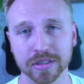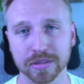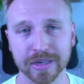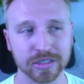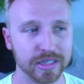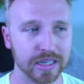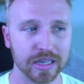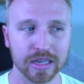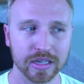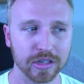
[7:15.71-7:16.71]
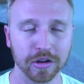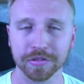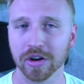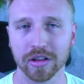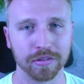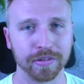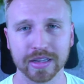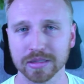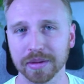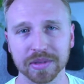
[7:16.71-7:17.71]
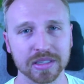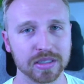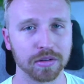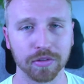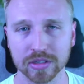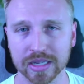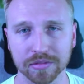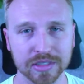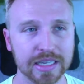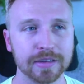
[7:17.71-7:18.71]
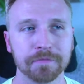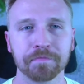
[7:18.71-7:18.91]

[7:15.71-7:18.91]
especially if you're on the fence, maybe this is your first NFT.